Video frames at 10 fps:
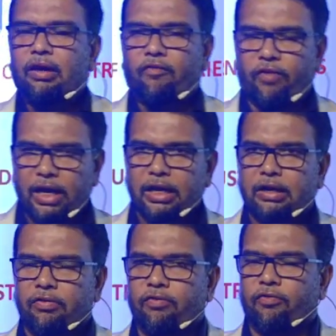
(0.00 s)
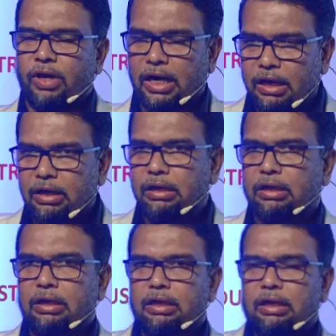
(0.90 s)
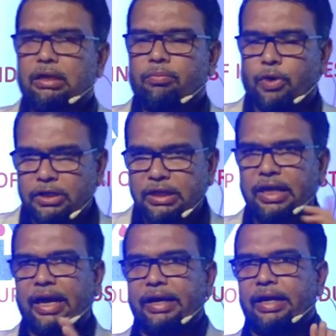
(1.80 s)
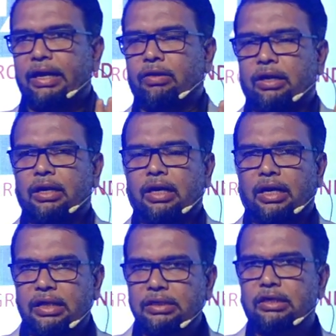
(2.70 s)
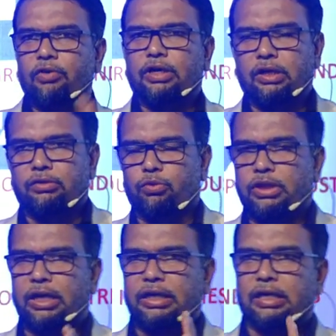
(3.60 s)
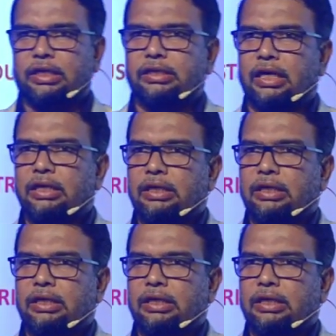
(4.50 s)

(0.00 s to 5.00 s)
where we are passing the entire condensate water through the heat exchanger,